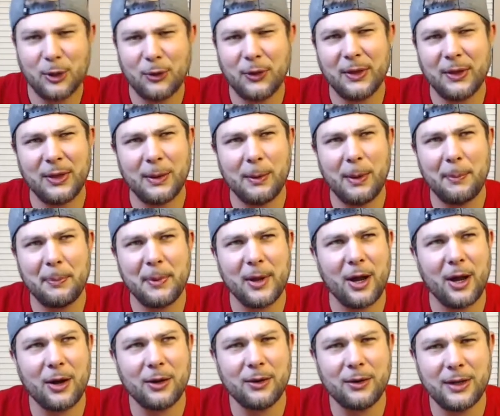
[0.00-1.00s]
think there might be a
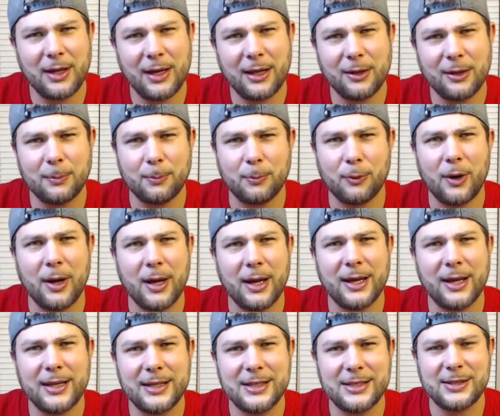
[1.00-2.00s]
$100
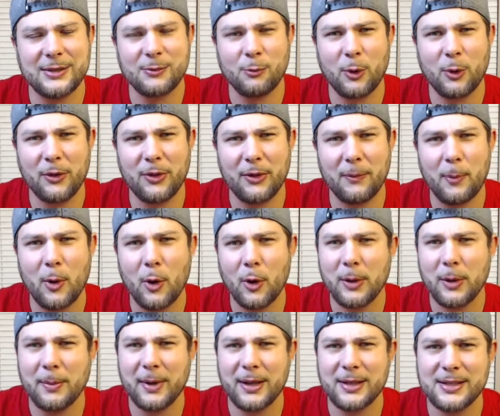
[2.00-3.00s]
prize worth of
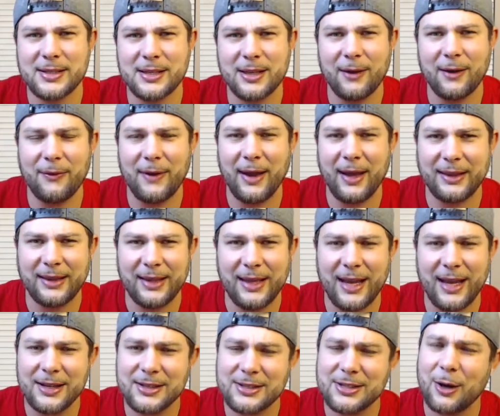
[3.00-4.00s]
Pokemon stuff at the
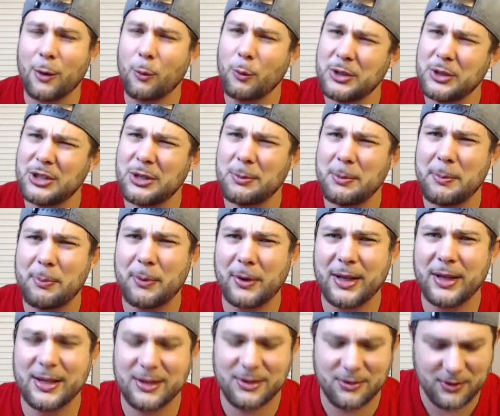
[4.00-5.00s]
end, so which should be
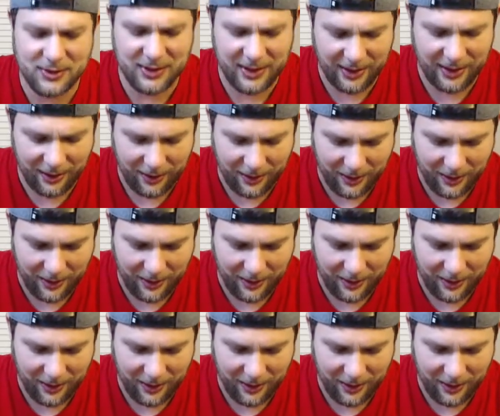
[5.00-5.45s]
pretty interesting.